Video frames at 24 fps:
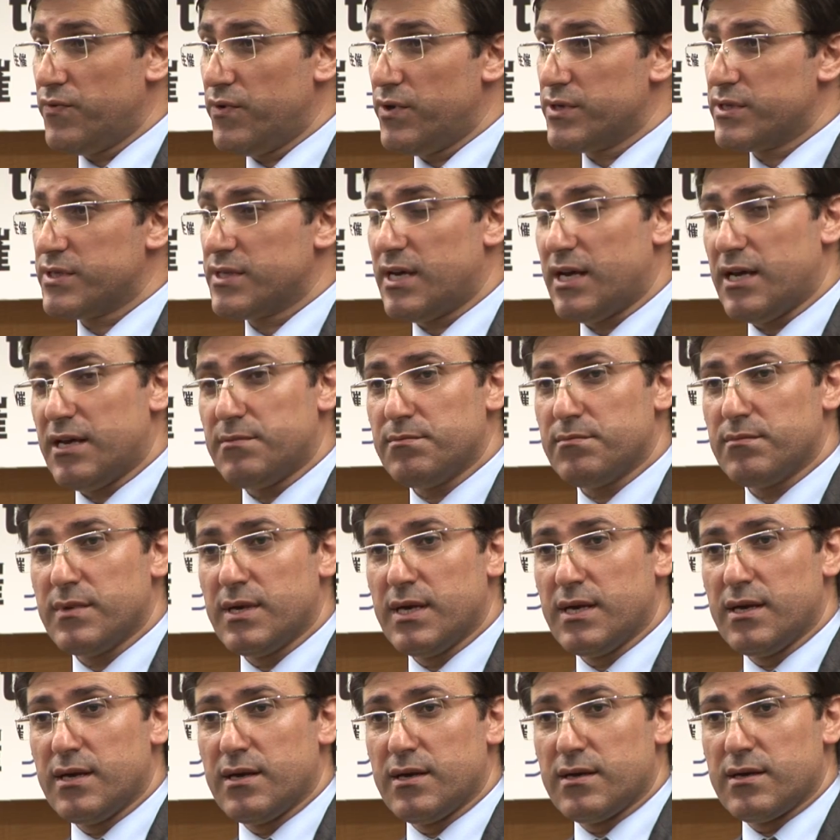first time,
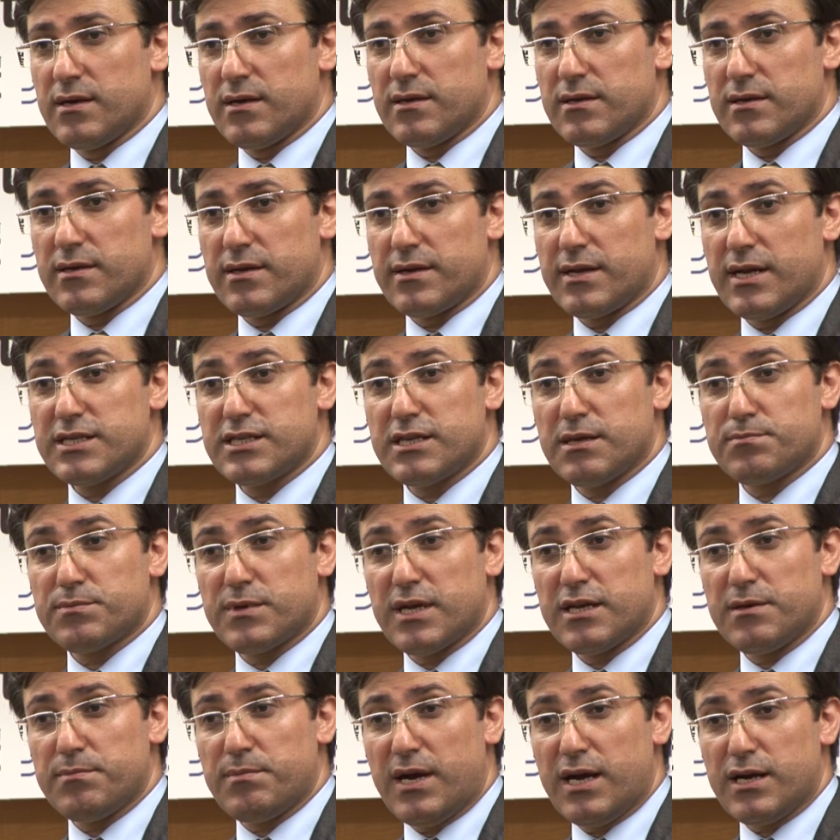Recep
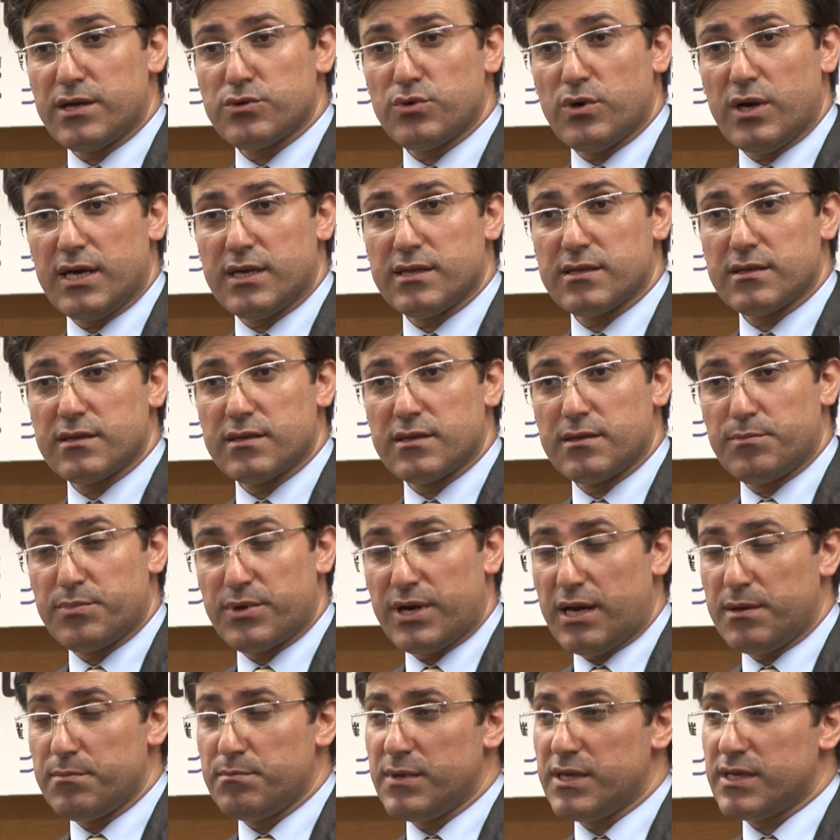Tayyip Erdoğan, the
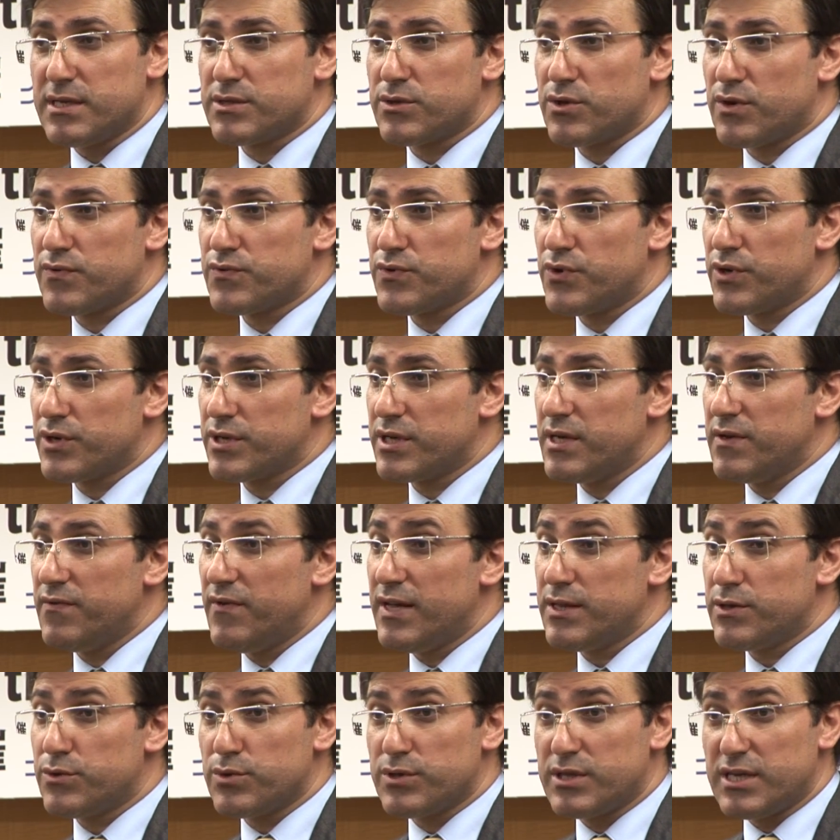Prime Minister of Turkey,
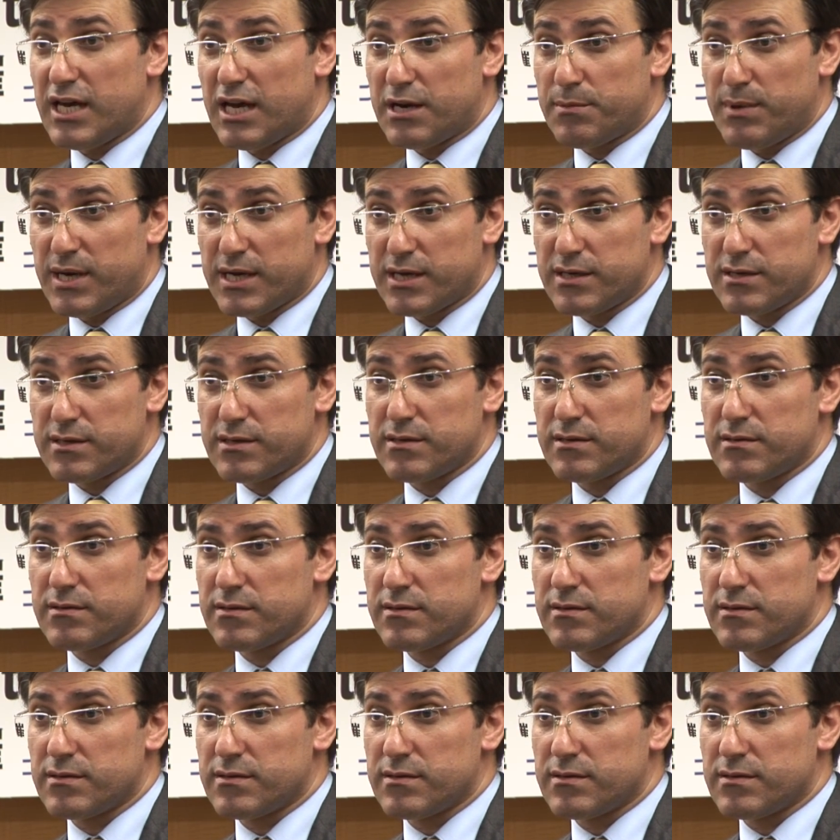went to Diyarbakir,